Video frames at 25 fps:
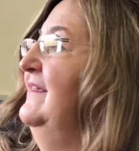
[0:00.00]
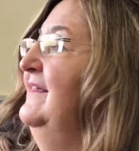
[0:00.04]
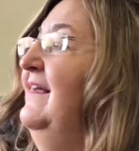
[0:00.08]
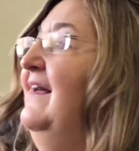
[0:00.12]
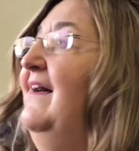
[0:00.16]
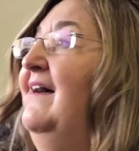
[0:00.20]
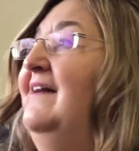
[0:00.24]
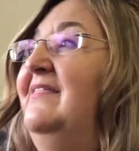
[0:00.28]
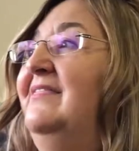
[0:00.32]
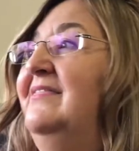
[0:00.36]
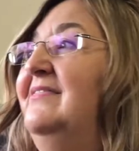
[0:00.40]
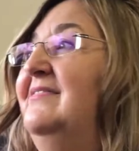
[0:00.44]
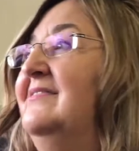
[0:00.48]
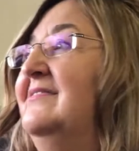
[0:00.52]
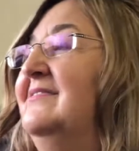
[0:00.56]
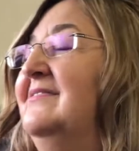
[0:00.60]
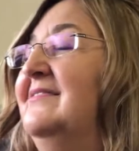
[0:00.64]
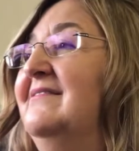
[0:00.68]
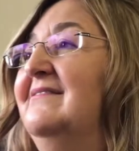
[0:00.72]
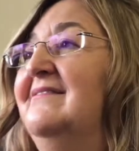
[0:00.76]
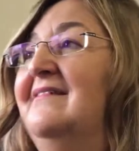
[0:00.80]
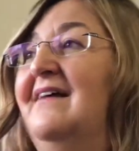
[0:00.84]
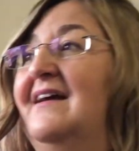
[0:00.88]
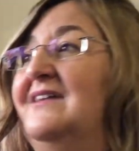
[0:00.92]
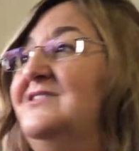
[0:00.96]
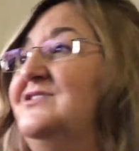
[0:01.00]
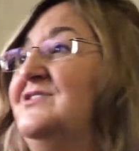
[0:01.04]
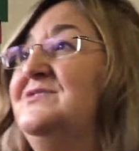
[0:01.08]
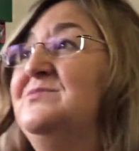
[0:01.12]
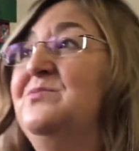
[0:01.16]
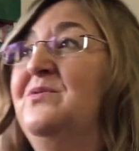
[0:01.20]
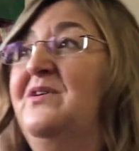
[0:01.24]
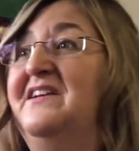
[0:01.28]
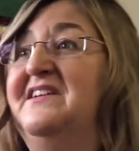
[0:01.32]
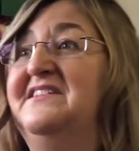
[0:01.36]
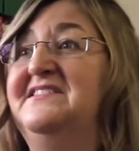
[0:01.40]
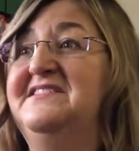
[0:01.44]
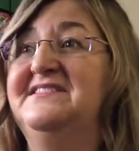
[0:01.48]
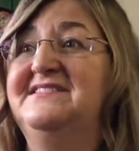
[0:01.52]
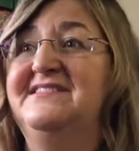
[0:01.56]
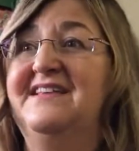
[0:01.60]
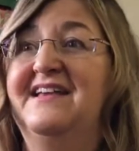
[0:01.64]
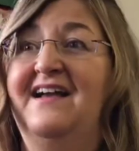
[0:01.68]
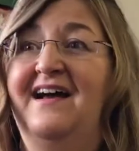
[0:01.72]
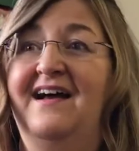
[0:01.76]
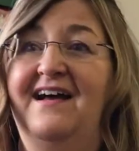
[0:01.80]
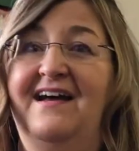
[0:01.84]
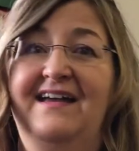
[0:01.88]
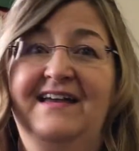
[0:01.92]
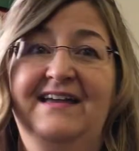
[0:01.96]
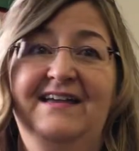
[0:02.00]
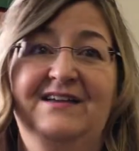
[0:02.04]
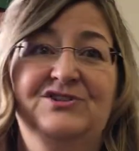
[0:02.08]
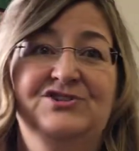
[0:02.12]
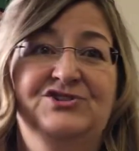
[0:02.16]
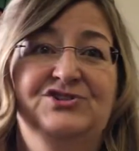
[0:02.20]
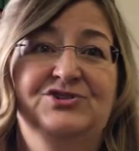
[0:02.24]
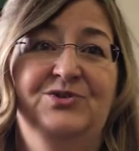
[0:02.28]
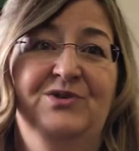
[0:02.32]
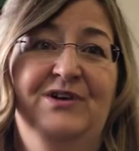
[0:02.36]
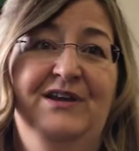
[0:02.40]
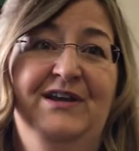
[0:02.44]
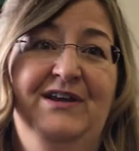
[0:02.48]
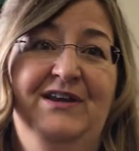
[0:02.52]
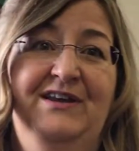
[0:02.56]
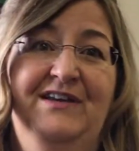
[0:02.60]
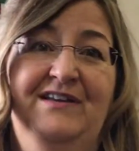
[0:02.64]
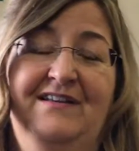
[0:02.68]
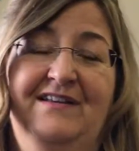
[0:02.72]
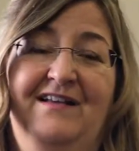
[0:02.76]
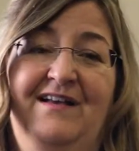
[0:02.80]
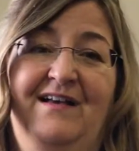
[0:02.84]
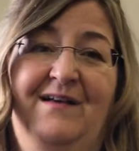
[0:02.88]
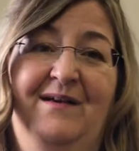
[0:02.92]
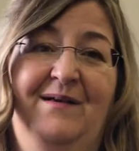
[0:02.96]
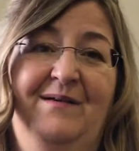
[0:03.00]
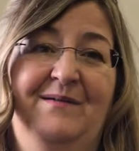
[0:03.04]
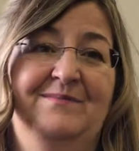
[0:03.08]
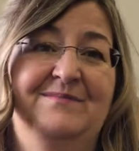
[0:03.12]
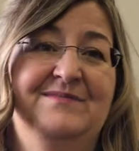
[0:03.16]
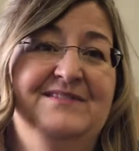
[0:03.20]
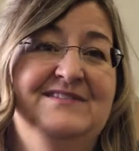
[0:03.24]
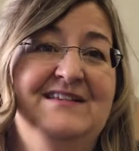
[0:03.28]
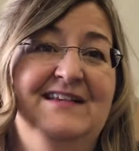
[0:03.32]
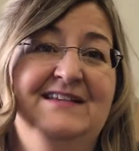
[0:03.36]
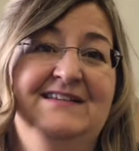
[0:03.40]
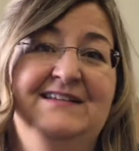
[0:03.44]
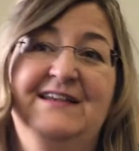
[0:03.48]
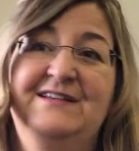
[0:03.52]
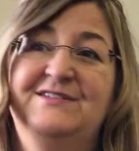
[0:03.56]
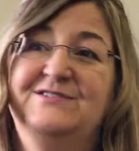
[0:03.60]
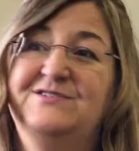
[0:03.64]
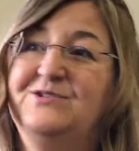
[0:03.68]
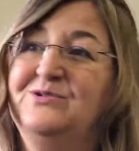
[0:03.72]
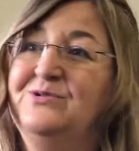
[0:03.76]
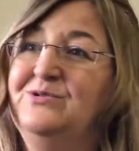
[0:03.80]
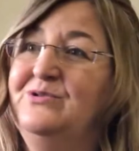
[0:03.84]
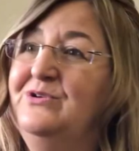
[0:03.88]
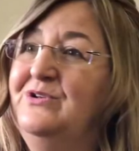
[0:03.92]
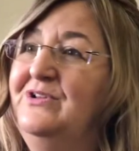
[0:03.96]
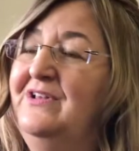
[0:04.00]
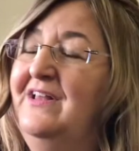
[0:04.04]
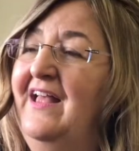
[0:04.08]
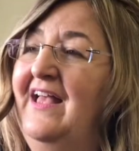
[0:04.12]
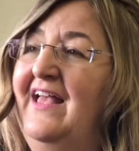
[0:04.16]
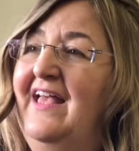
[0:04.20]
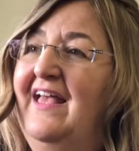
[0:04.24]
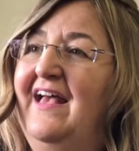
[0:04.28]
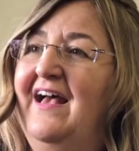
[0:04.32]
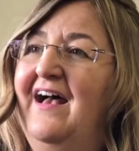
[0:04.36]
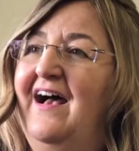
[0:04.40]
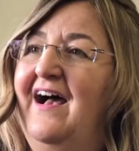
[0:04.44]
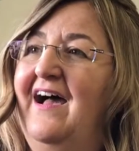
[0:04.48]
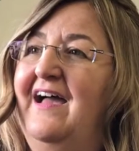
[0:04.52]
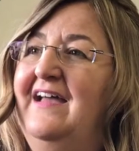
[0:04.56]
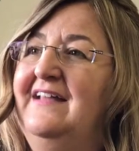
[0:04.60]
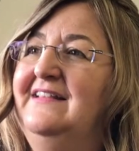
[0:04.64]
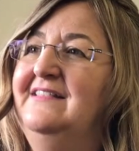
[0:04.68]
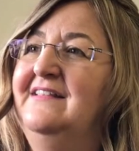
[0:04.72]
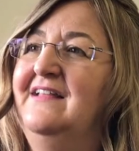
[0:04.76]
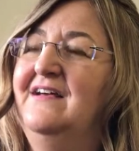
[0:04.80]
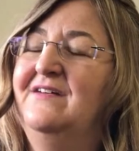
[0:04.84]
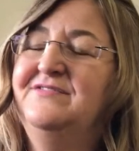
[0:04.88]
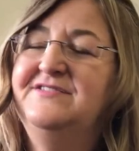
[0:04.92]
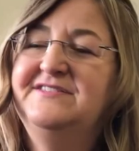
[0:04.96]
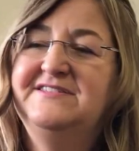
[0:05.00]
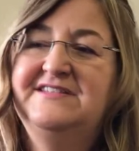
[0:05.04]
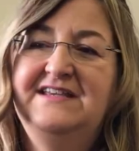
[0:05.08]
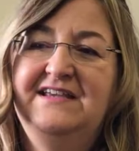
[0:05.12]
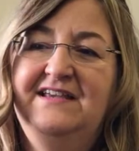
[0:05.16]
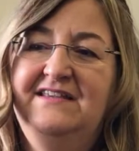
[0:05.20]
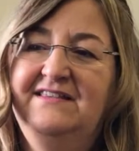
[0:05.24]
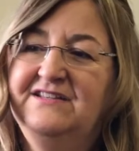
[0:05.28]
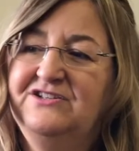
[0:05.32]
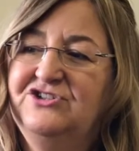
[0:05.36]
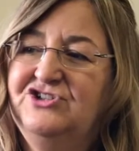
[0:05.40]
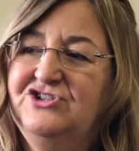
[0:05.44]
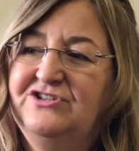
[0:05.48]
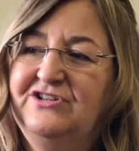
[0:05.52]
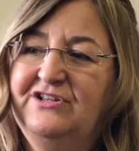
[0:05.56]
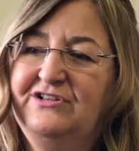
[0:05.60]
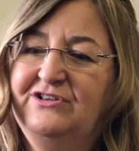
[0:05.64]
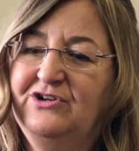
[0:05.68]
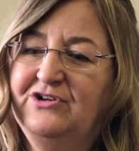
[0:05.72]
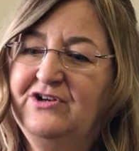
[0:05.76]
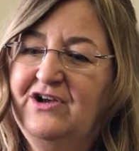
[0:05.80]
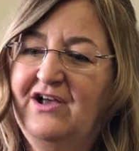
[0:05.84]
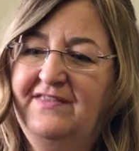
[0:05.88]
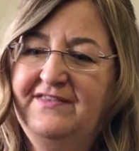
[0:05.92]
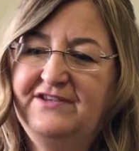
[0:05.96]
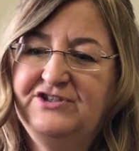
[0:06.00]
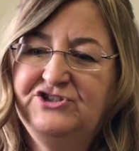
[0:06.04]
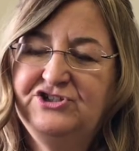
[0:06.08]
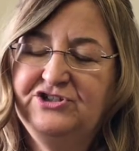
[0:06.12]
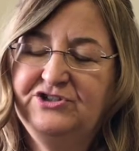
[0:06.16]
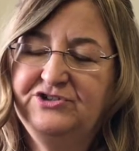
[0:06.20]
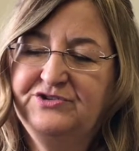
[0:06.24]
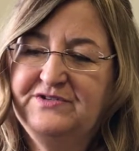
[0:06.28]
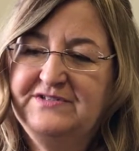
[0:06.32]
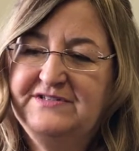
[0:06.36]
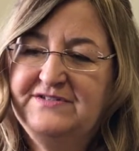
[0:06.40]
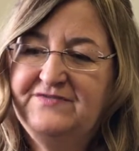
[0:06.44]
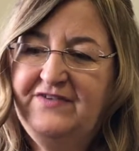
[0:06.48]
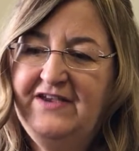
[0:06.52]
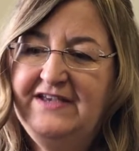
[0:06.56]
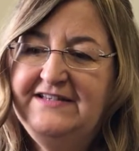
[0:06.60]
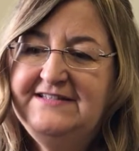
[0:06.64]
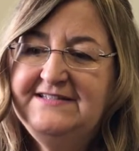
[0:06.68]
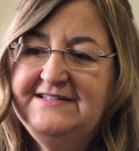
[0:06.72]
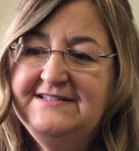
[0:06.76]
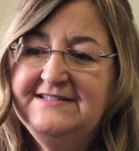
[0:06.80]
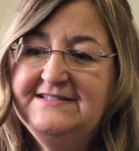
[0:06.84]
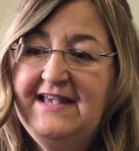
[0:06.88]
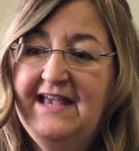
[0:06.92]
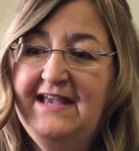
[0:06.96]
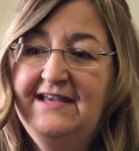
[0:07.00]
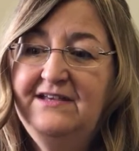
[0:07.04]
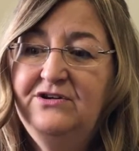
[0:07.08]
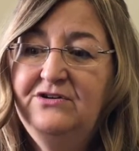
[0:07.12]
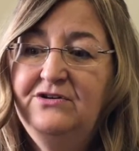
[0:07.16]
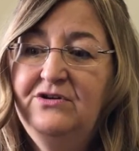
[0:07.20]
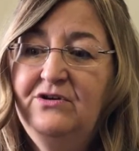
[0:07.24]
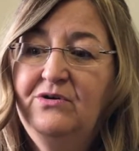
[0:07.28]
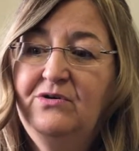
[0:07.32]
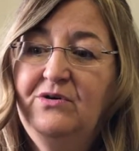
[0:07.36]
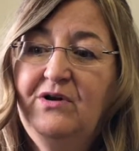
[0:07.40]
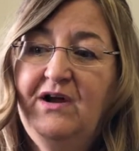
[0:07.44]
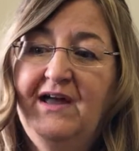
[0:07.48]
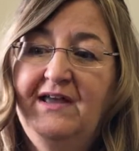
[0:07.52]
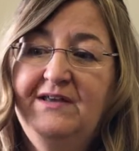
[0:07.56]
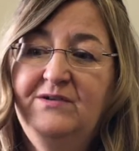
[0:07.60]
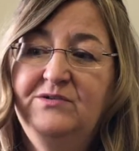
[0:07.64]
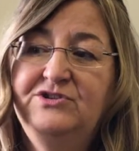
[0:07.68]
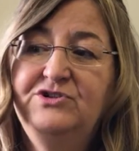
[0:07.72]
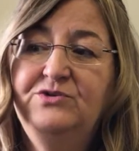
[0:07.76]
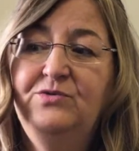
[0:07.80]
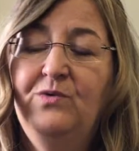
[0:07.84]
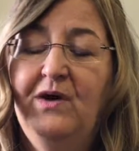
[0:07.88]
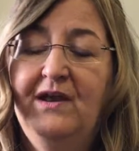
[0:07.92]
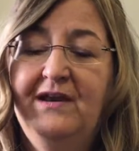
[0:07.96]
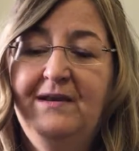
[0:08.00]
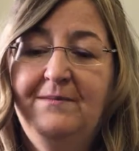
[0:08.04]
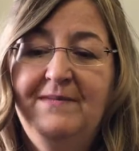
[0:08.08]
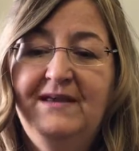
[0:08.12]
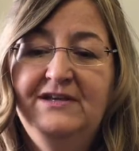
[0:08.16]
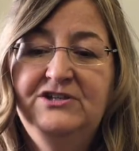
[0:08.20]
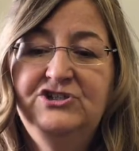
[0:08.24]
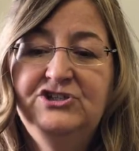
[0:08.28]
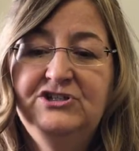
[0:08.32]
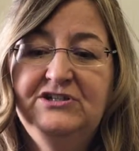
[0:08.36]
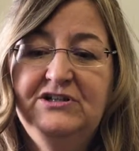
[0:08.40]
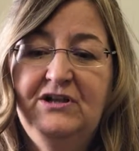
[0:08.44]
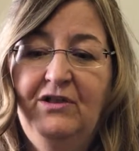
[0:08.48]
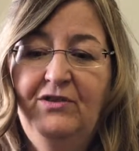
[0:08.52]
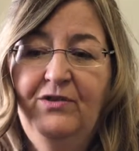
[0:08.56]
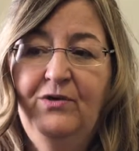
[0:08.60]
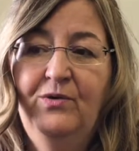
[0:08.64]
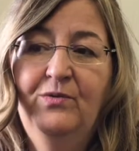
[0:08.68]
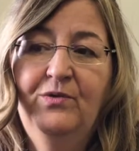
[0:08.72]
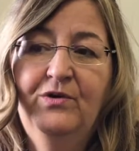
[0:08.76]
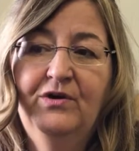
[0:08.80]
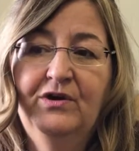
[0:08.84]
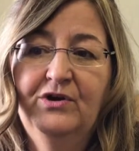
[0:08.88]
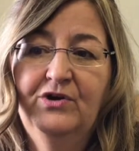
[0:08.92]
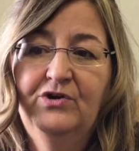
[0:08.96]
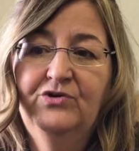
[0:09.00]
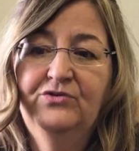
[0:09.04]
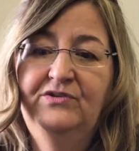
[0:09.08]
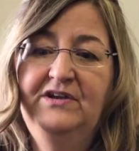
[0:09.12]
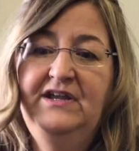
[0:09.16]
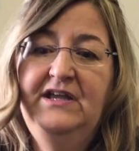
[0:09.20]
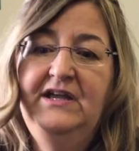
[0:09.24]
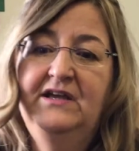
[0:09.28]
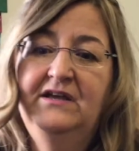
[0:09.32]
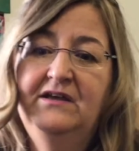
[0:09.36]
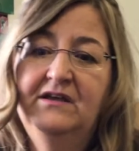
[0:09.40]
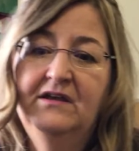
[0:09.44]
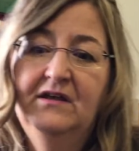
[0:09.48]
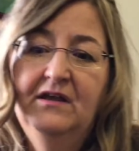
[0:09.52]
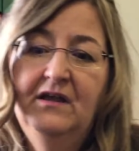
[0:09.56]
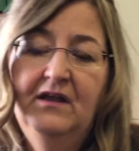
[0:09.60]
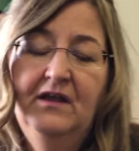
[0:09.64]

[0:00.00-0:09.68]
I just wanted to say I enjoy Sunday school. I love seeing the look on the children's faces. And I do want to mention, although we're a Greek